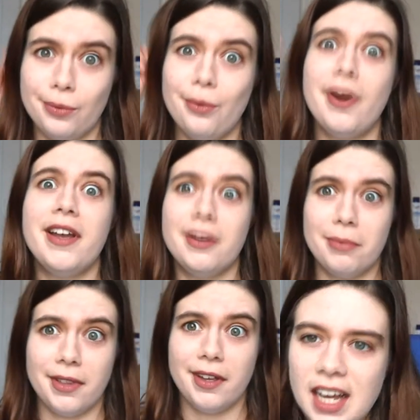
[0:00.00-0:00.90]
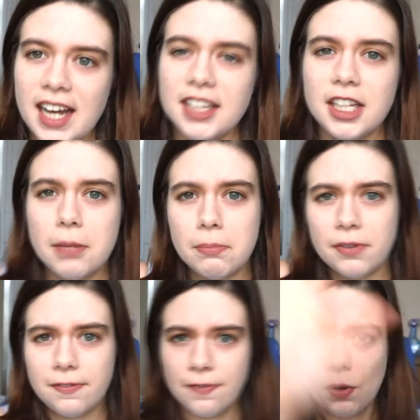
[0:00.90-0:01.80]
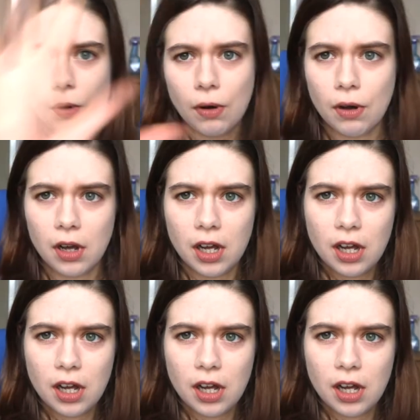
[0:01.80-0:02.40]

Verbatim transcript: way up there. At number four,